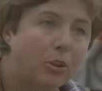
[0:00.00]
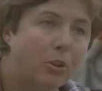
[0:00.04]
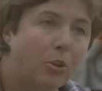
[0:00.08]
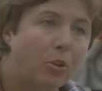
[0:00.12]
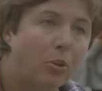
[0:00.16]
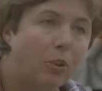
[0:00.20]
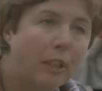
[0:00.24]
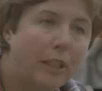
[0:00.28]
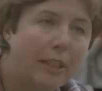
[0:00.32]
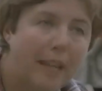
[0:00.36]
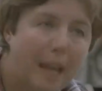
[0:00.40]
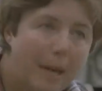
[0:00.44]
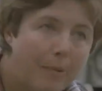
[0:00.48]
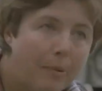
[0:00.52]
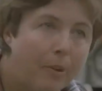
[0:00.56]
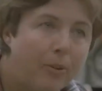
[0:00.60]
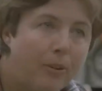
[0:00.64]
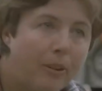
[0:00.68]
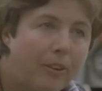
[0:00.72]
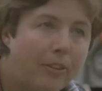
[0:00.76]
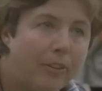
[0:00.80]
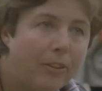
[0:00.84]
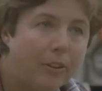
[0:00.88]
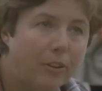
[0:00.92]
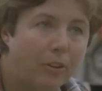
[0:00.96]
was called a
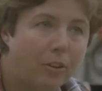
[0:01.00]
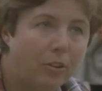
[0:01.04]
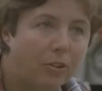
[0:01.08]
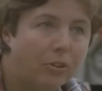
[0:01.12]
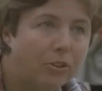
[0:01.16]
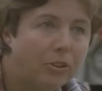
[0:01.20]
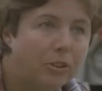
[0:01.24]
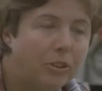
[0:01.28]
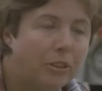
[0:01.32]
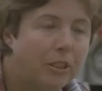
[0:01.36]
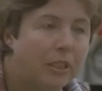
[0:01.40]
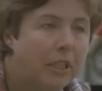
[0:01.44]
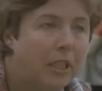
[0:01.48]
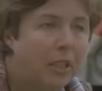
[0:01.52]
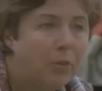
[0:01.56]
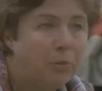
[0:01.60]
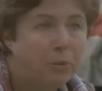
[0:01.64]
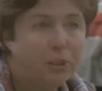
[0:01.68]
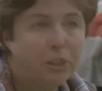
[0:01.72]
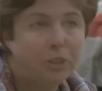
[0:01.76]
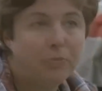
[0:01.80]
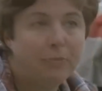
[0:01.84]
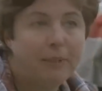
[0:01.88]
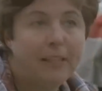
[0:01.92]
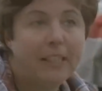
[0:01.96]
labyrinthodont,
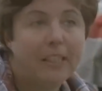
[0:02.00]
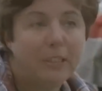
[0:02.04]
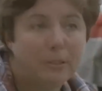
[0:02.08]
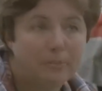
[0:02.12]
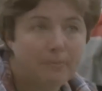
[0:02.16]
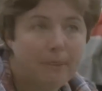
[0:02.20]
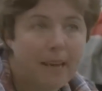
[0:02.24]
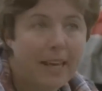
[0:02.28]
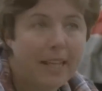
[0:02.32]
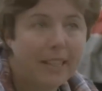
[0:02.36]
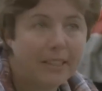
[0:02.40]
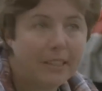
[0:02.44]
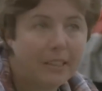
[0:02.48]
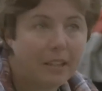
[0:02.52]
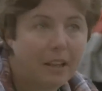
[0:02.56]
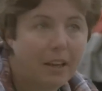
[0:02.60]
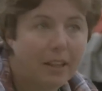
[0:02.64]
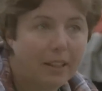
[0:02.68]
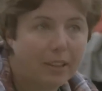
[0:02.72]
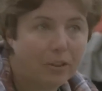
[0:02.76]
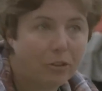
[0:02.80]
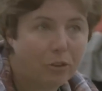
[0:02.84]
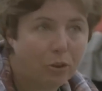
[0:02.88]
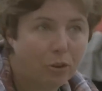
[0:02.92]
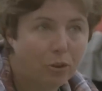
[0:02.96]
which means
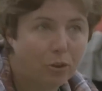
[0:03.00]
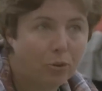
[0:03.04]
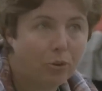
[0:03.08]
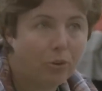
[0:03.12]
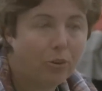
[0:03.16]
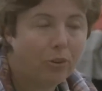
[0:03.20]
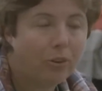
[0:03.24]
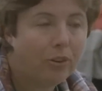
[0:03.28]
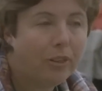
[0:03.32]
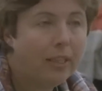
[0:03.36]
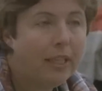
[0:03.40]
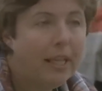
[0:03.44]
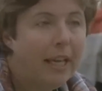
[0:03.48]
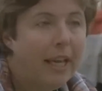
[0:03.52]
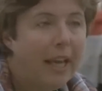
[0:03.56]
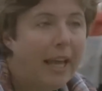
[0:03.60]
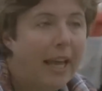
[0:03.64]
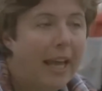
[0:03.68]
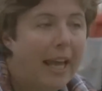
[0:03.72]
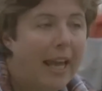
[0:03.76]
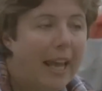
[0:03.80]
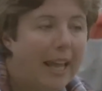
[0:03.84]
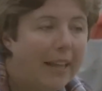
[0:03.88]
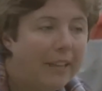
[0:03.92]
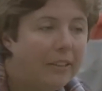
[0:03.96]
maze-like tooth.
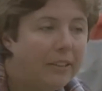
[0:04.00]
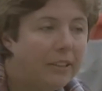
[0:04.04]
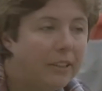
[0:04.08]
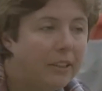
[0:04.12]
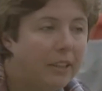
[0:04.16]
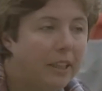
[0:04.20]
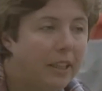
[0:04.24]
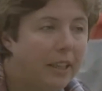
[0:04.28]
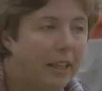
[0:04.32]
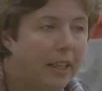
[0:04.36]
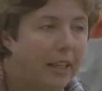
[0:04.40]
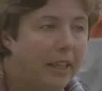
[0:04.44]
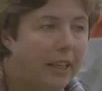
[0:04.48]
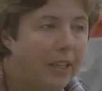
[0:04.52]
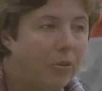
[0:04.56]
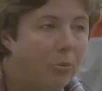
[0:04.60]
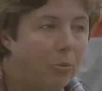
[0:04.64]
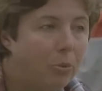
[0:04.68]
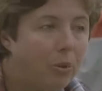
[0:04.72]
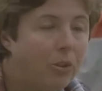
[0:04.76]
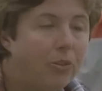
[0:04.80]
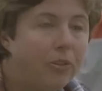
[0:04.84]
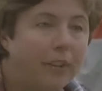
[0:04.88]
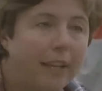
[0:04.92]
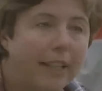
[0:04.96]
And
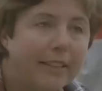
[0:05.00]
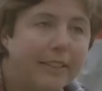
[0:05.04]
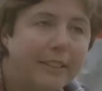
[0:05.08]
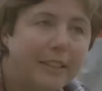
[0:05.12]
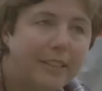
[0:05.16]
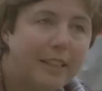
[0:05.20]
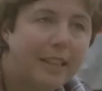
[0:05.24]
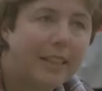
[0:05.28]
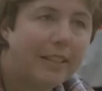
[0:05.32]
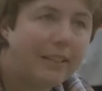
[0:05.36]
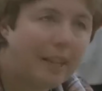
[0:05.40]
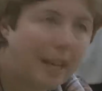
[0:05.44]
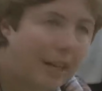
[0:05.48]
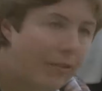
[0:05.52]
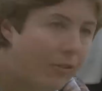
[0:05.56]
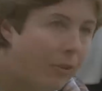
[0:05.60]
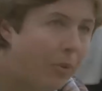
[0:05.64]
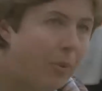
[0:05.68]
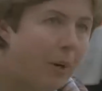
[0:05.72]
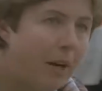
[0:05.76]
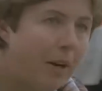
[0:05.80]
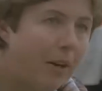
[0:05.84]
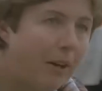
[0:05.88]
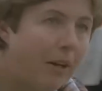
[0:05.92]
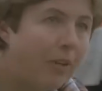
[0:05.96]
it was extinct
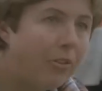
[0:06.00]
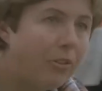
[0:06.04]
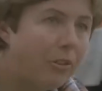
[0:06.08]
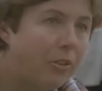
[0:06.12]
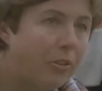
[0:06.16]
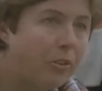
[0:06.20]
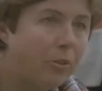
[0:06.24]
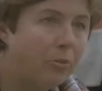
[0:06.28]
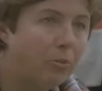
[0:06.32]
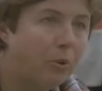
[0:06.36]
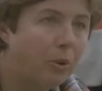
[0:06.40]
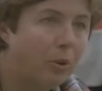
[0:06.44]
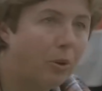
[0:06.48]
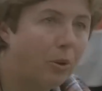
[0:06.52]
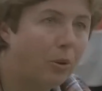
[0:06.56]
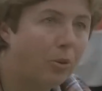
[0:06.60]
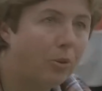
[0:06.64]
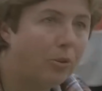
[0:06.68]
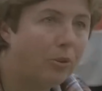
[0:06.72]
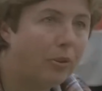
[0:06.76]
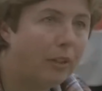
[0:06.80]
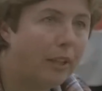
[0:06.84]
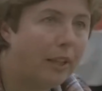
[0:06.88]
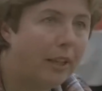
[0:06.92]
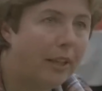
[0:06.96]
everywhere else in the
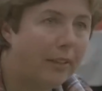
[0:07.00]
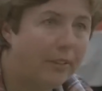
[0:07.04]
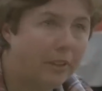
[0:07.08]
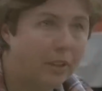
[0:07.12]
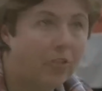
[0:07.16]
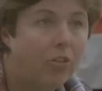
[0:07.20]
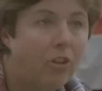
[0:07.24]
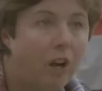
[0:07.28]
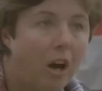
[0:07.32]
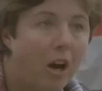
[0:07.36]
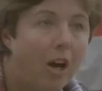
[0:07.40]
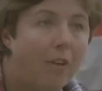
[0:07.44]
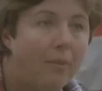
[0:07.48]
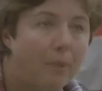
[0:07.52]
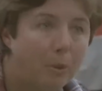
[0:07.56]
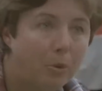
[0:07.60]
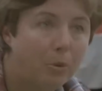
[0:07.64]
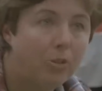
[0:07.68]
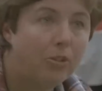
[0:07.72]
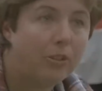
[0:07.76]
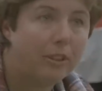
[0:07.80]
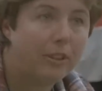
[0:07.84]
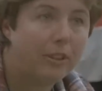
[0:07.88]
world at the time